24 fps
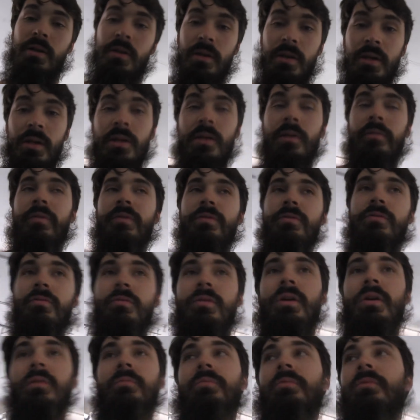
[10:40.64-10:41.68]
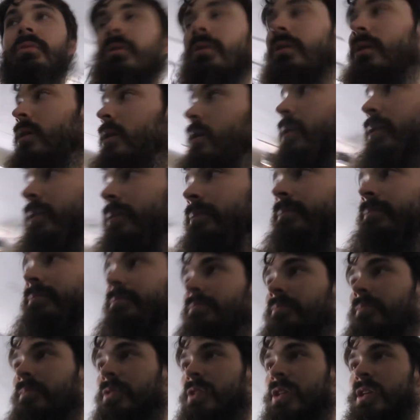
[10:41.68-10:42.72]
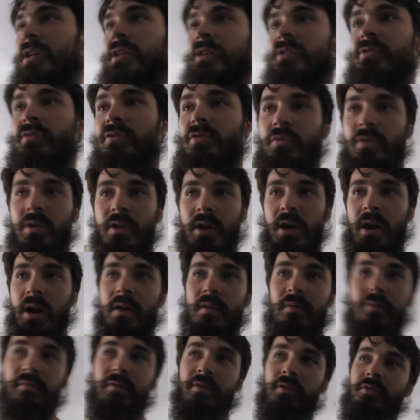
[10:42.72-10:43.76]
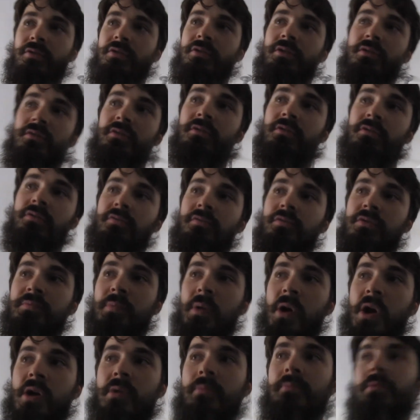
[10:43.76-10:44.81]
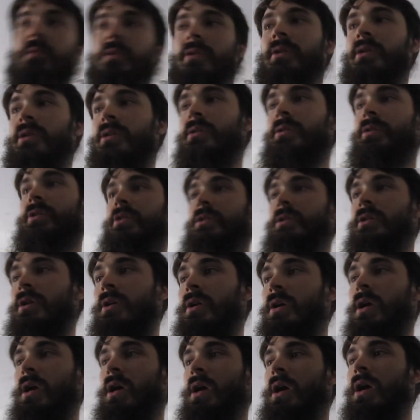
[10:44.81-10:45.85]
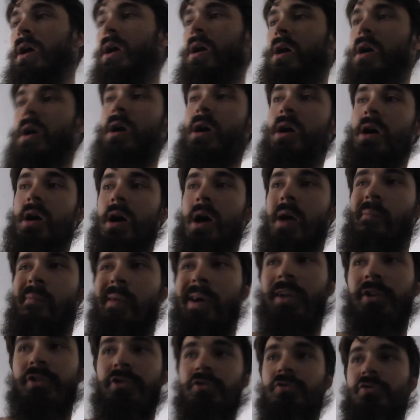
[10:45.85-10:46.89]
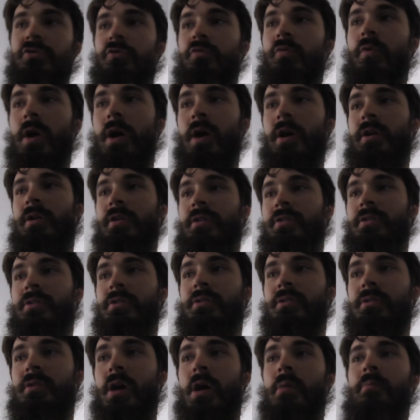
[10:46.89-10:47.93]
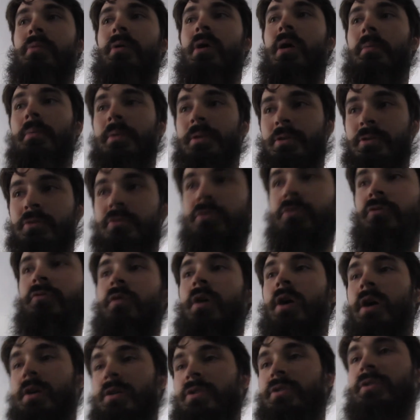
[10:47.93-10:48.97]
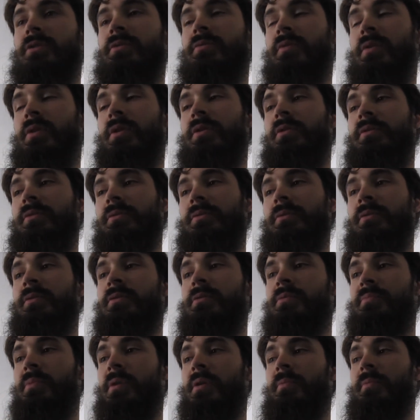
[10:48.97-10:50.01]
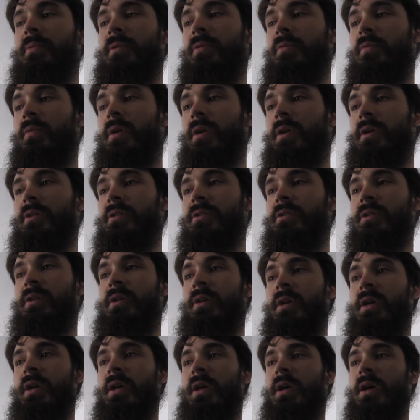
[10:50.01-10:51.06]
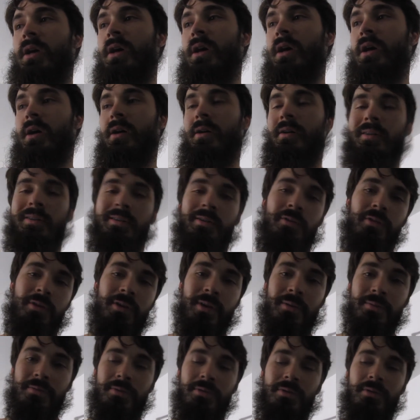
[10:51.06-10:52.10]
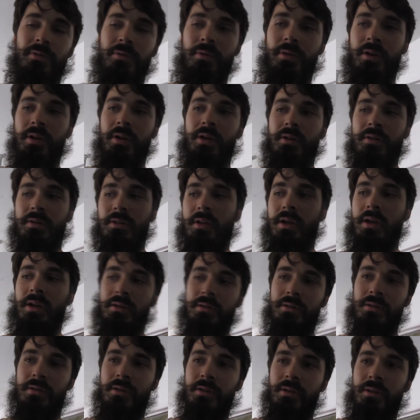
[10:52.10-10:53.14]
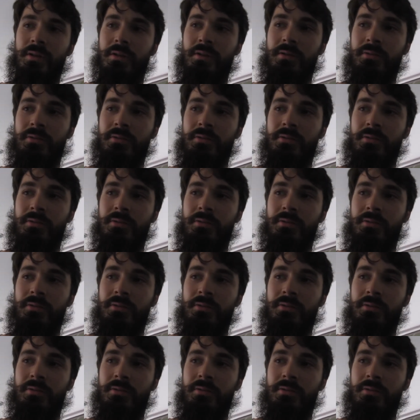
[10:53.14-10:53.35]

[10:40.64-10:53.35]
need of a tune-up. She needs a new air filter, new spark plugs. I might do new wires. I'll probably do new wires as well, spark plug wires. It only comes with 3 because it has the